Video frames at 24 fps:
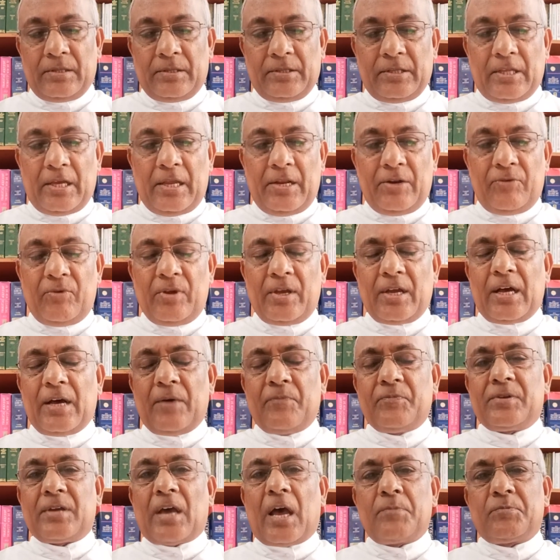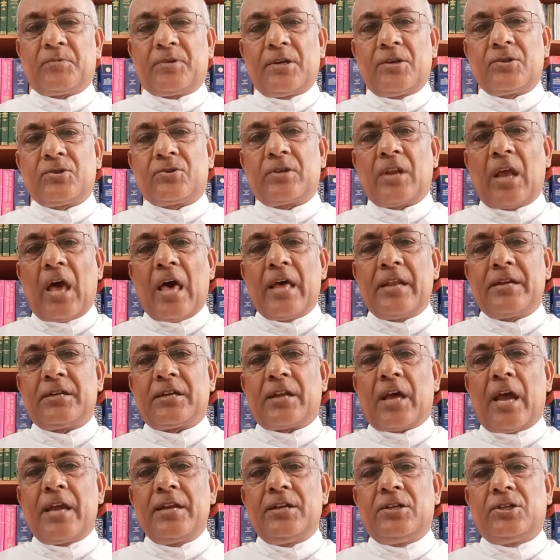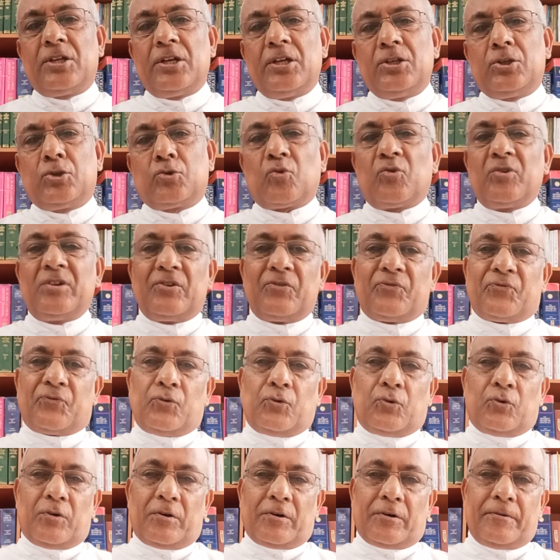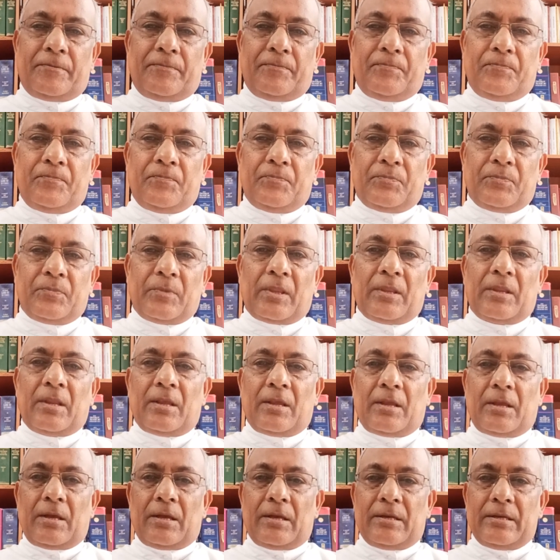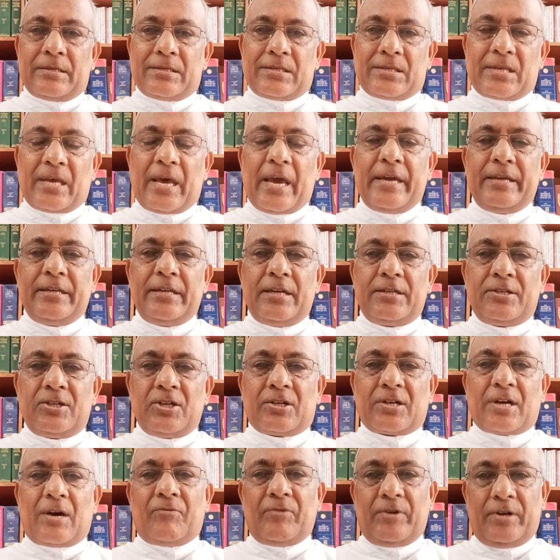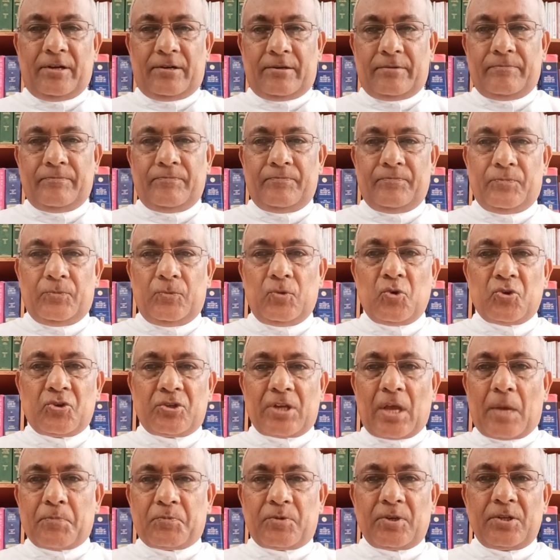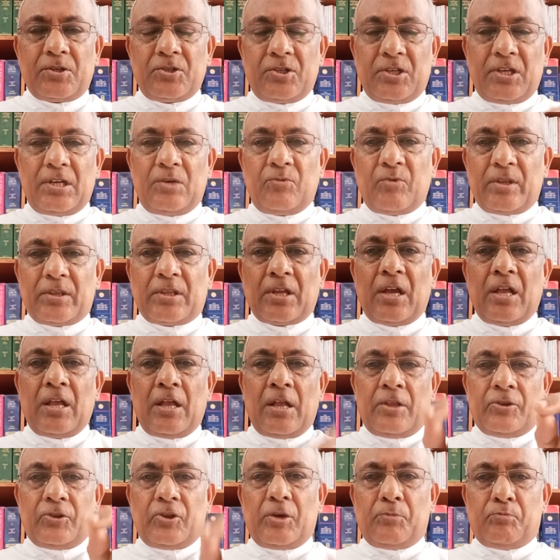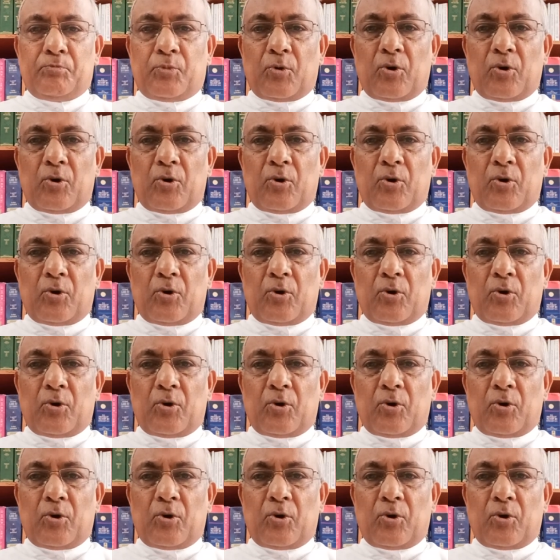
Then we have chapters 19, 24. Sinaitic covenant. Those chapters deal with the